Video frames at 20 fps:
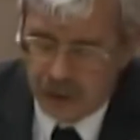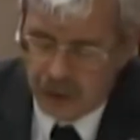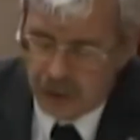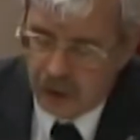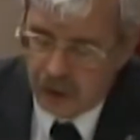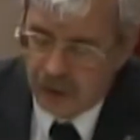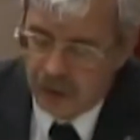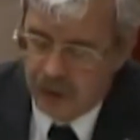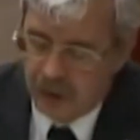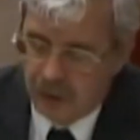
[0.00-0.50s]

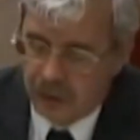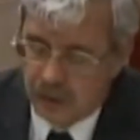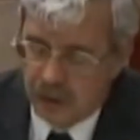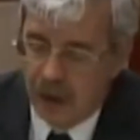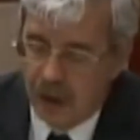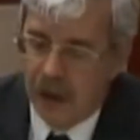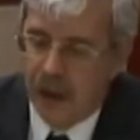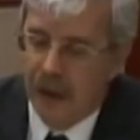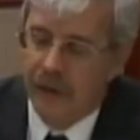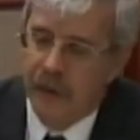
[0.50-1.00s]
studies
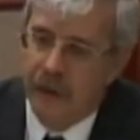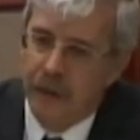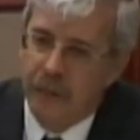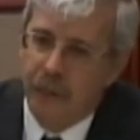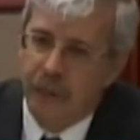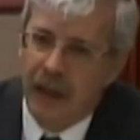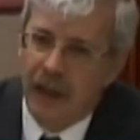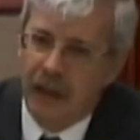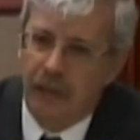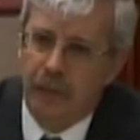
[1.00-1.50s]
on the
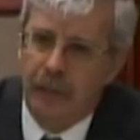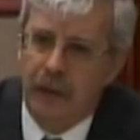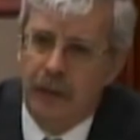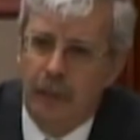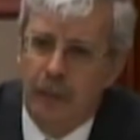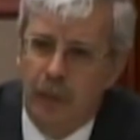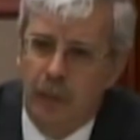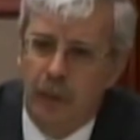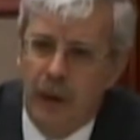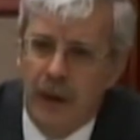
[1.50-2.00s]
impact of
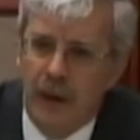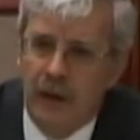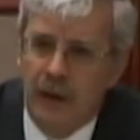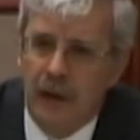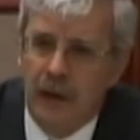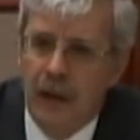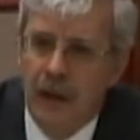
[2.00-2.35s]
minimum wage.